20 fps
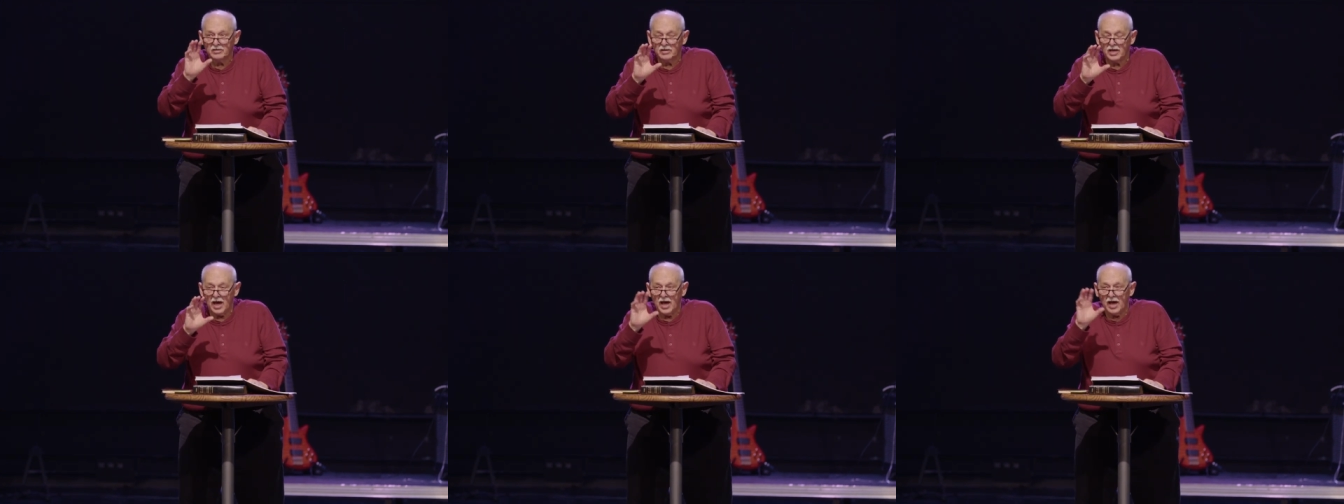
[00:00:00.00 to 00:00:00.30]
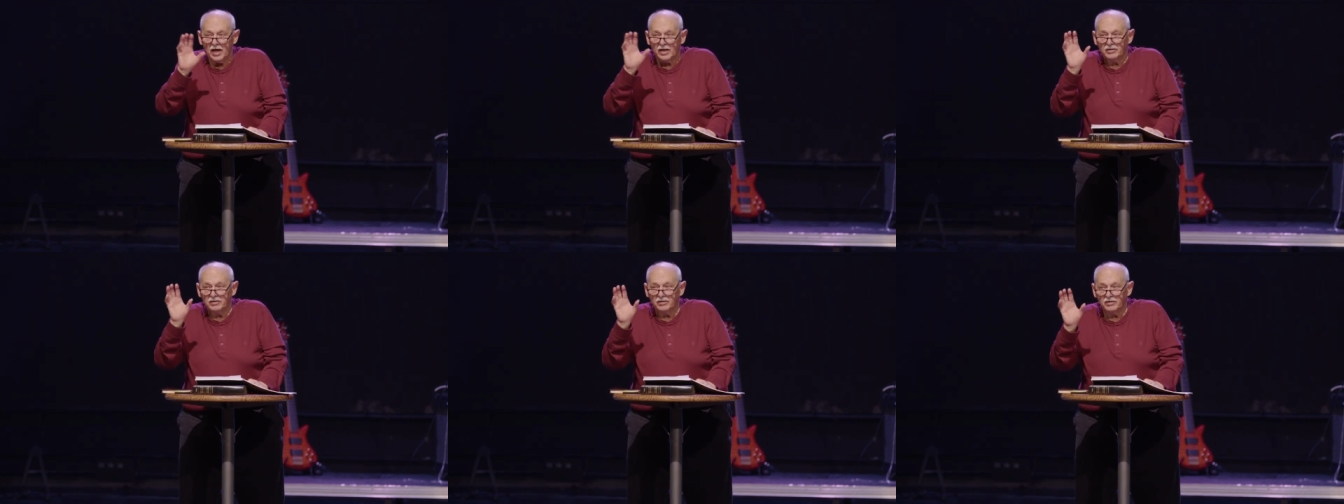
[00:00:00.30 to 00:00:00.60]

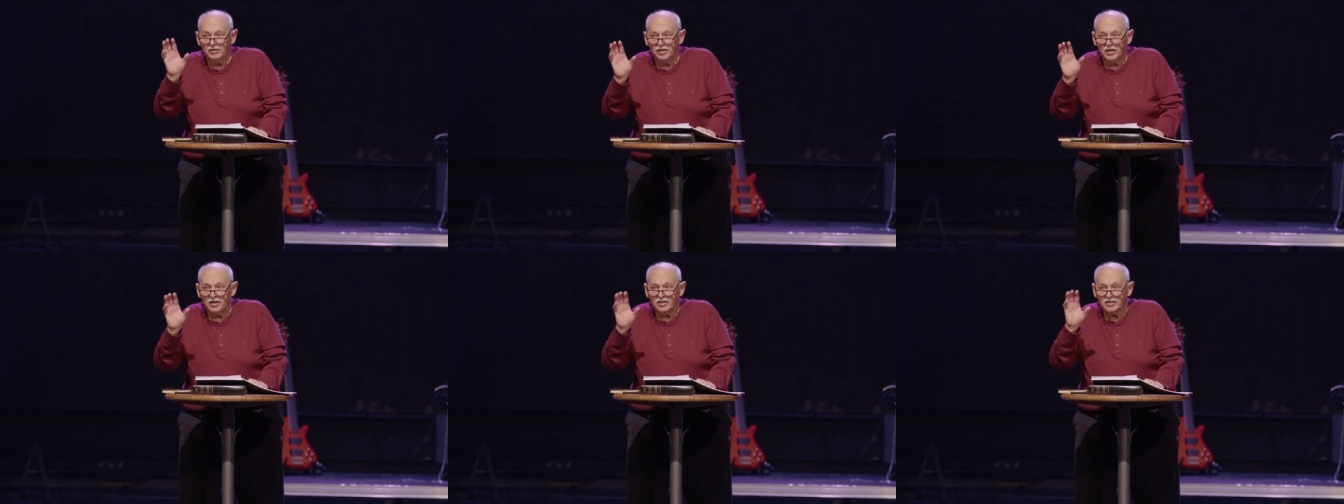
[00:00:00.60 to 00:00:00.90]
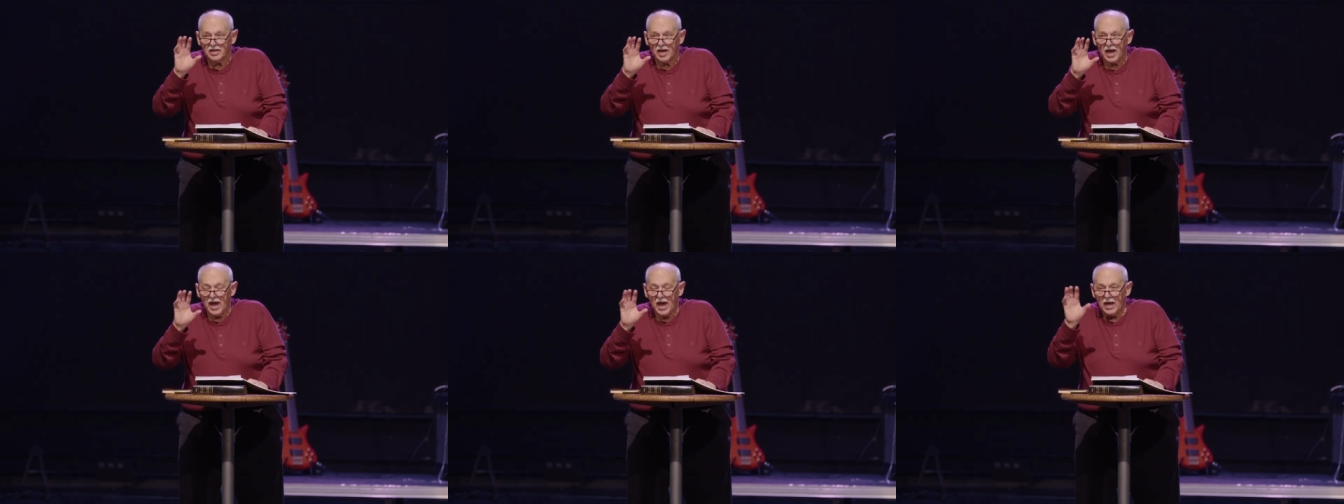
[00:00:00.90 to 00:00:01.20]
Add
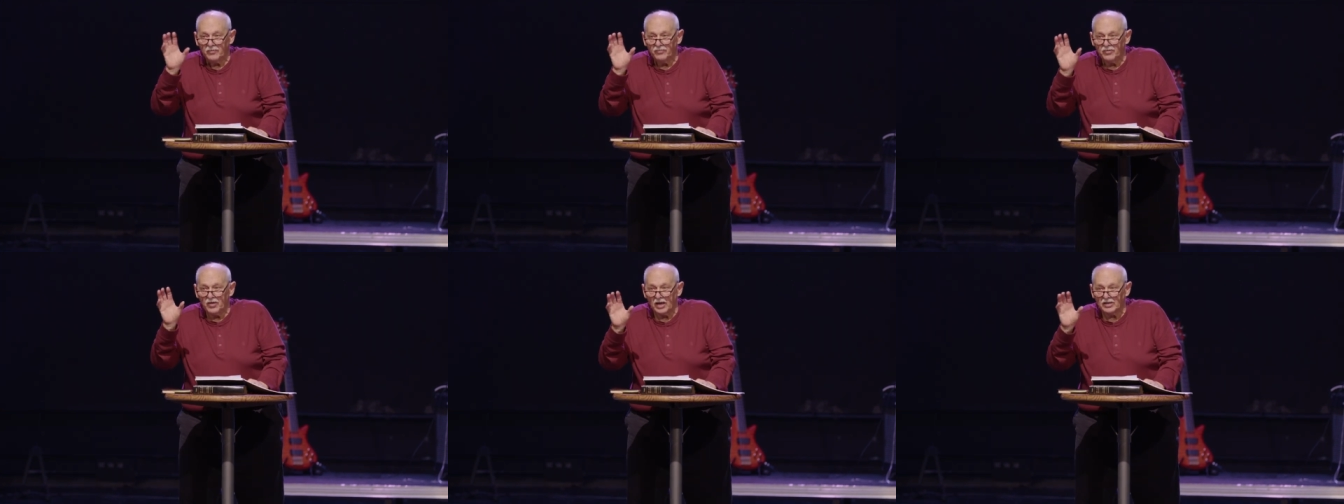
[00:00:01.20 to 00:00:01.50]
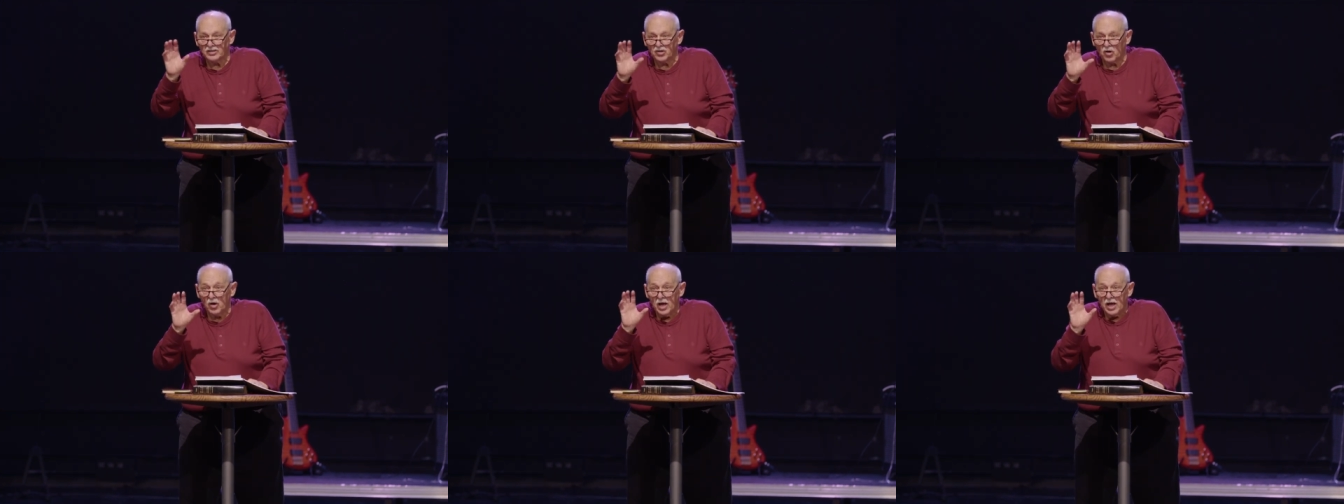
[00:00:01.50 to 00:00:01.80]
this, add
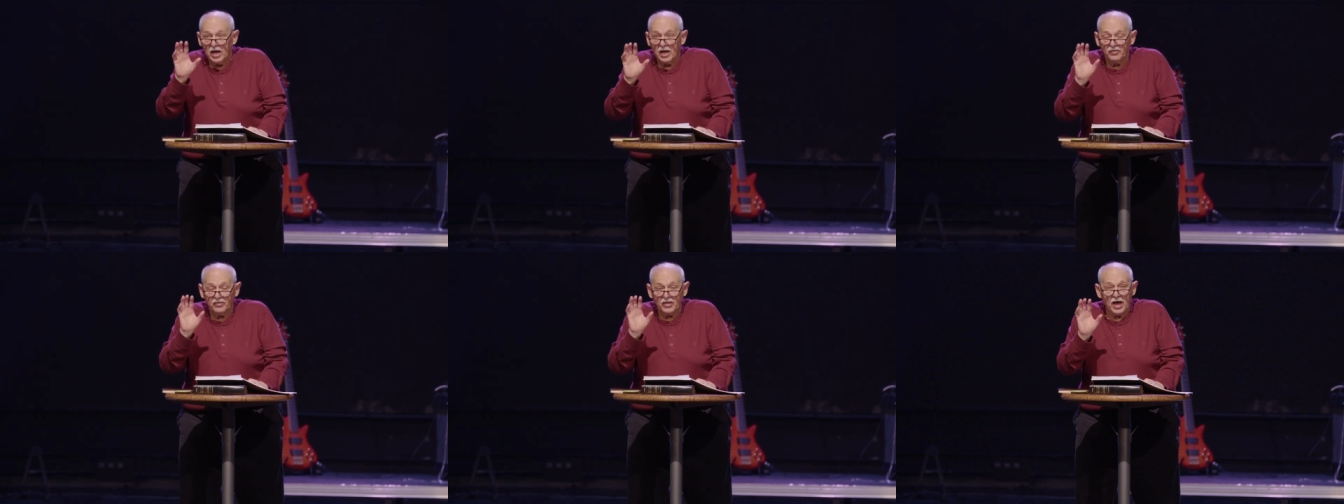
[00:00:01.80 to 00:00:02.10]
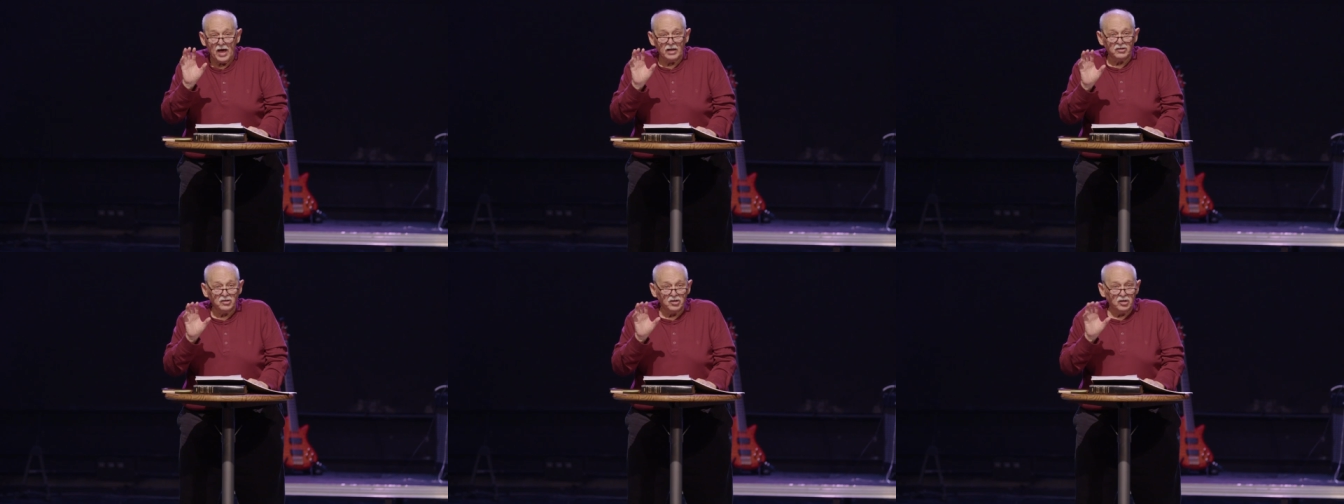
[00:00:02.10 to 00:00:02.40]
that. So
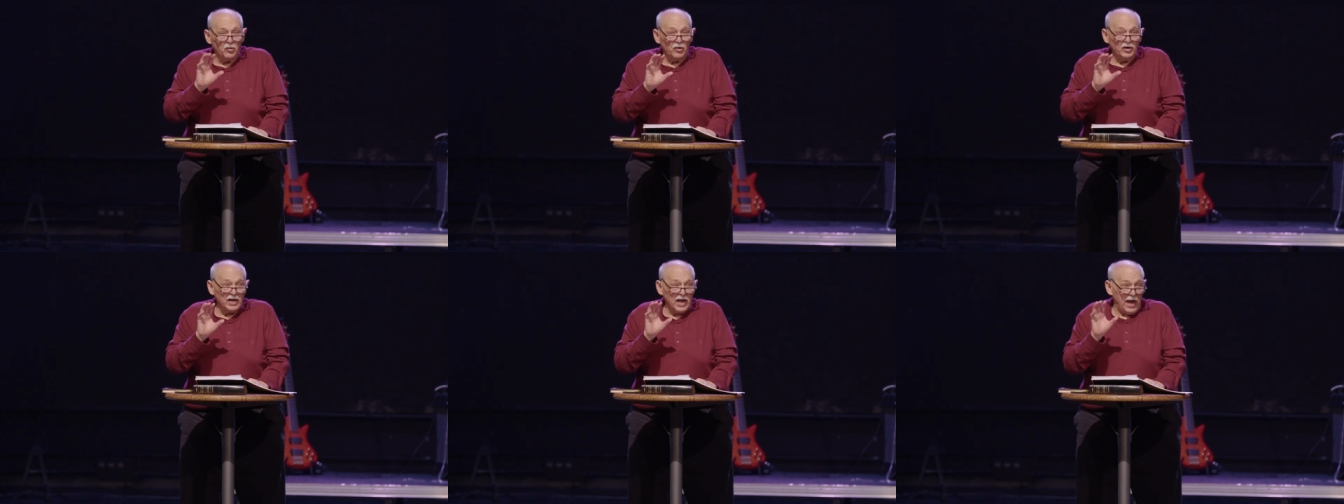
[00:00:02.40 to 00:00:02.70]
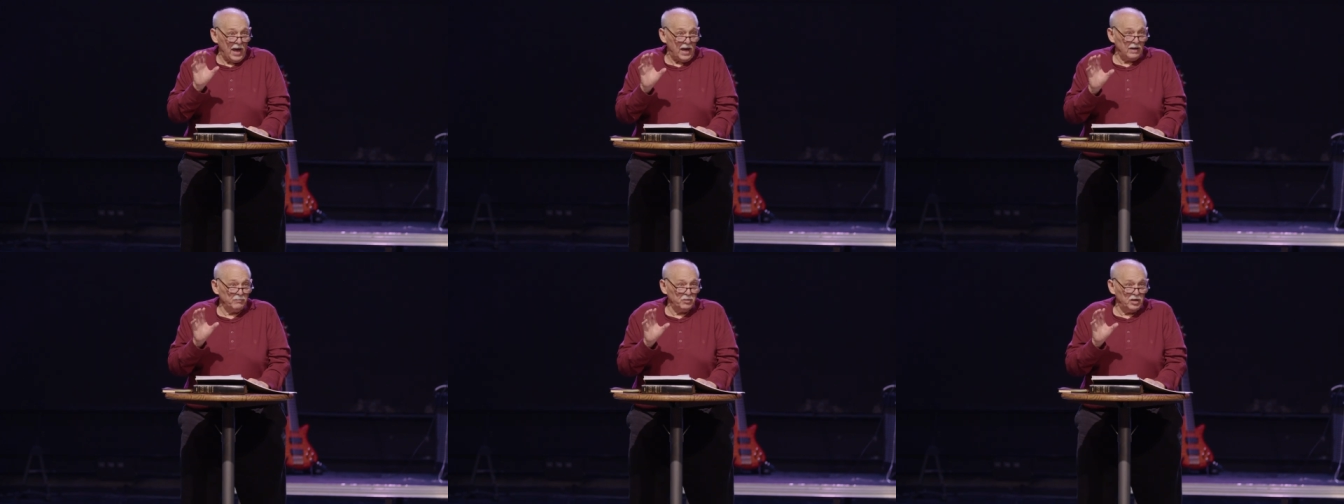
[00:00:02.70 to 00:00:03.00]
that, you know what
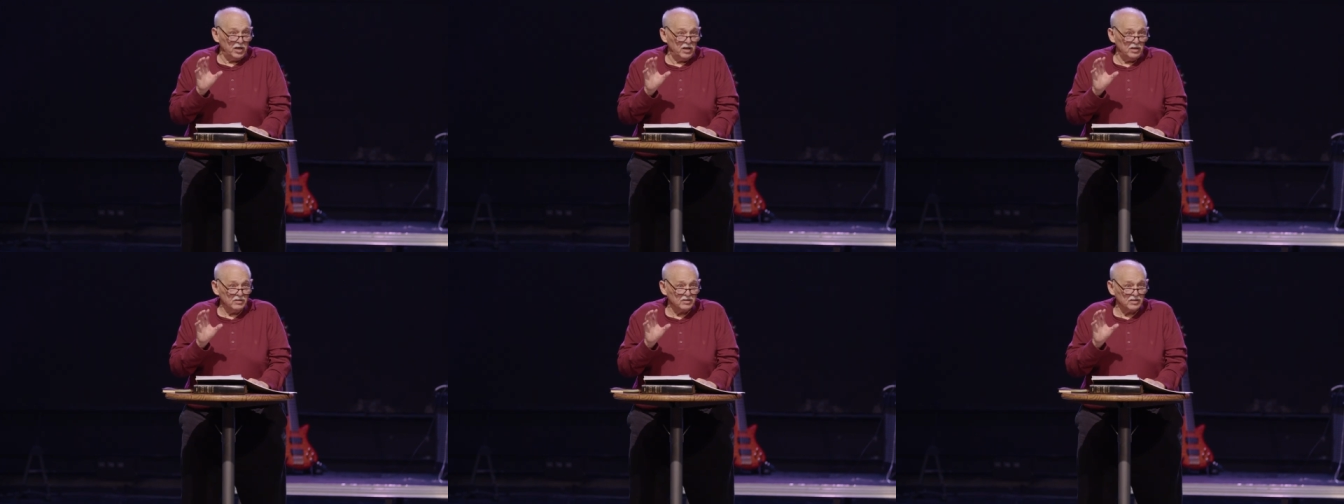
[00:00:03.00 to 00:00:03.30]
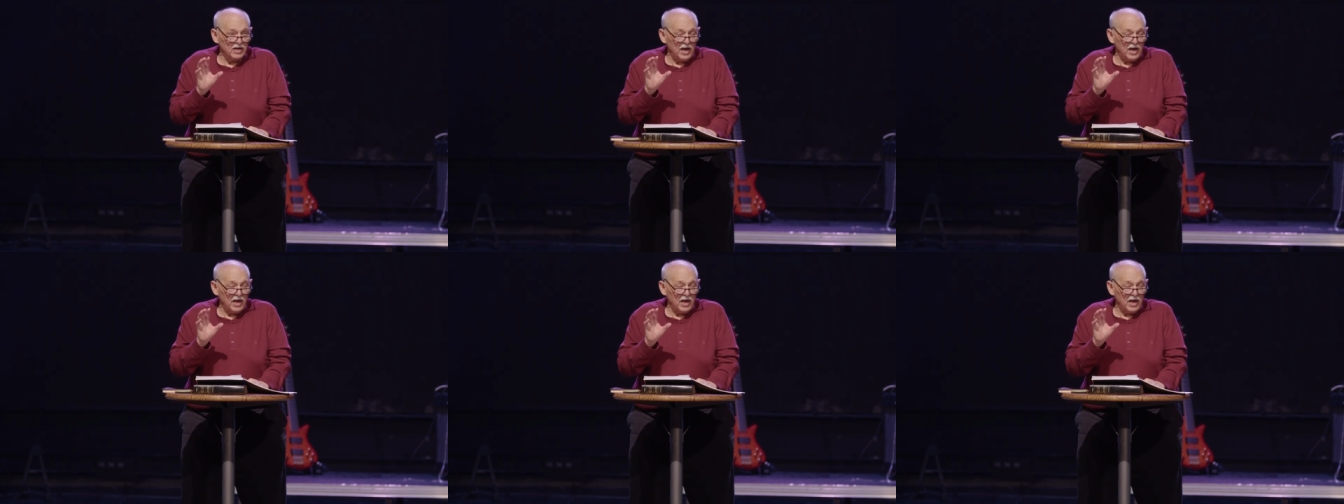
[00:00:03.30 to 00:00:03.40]
add means?